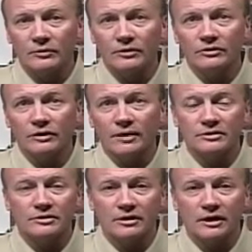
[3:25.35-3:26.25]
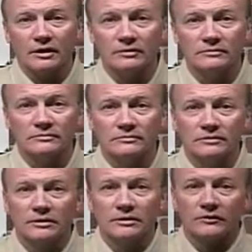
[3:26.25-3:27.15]
and what your options are.
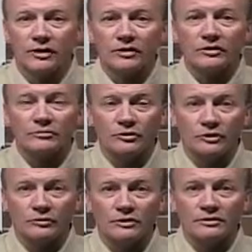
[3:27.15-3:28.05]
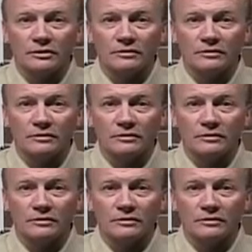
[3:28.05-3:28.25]
Thank you. I'm Corey Welchlin.